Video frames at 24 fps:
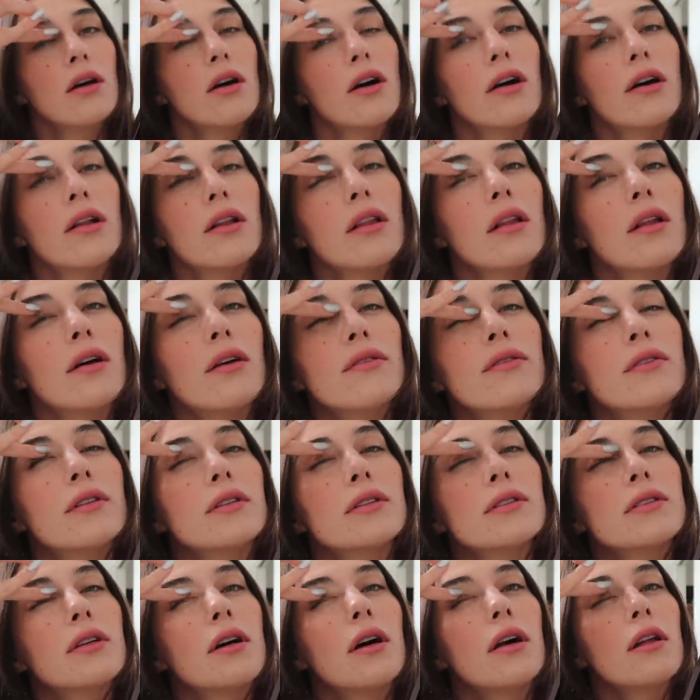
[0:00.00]
I love
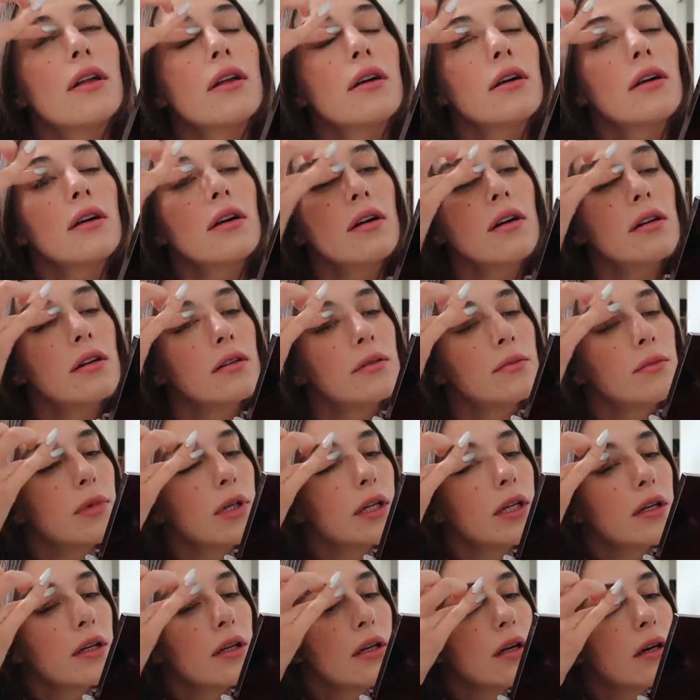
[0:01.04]
this color on
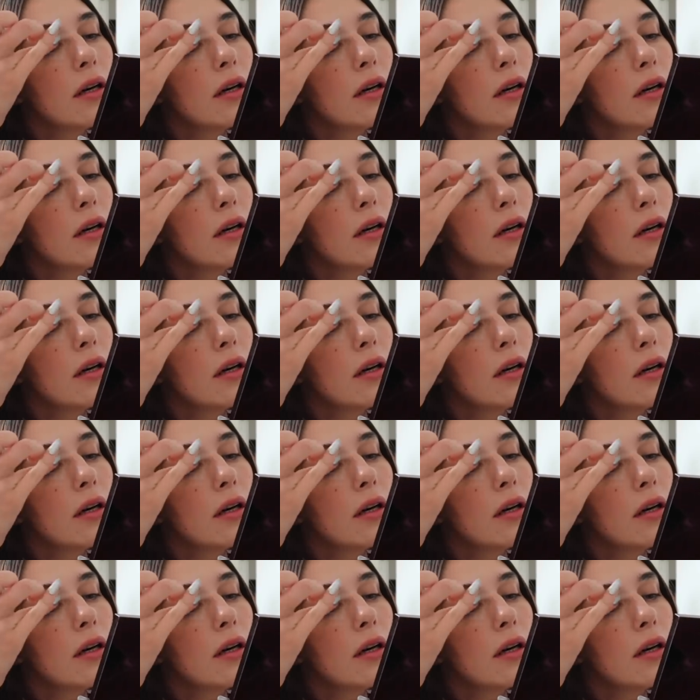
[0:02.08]
my